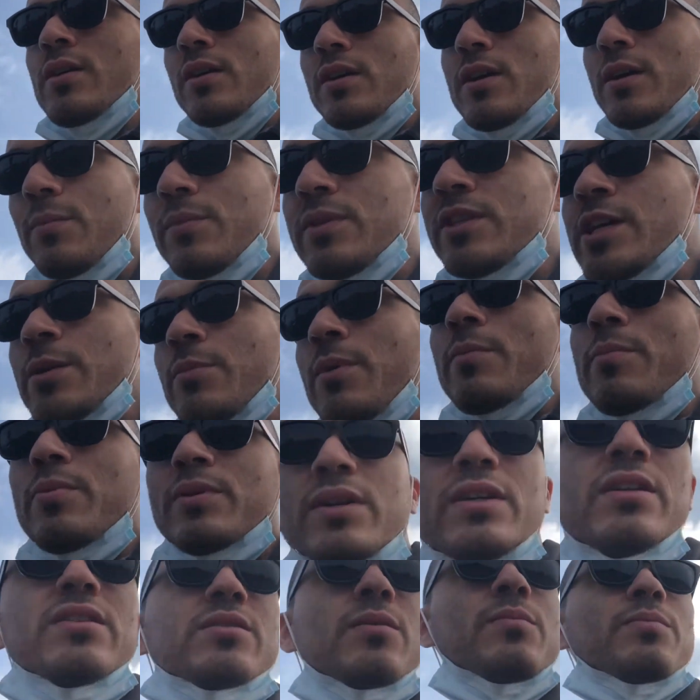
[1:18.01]
I'm gonna tell my
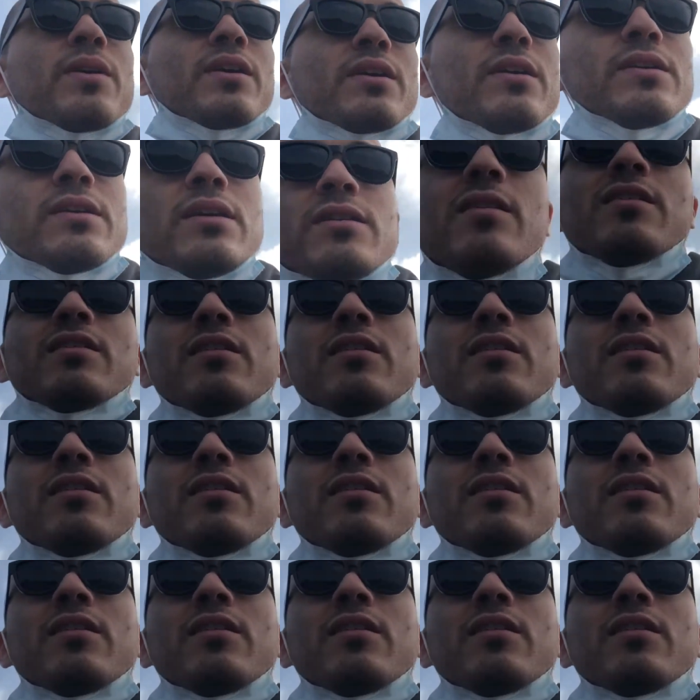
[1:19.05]
buddies about it.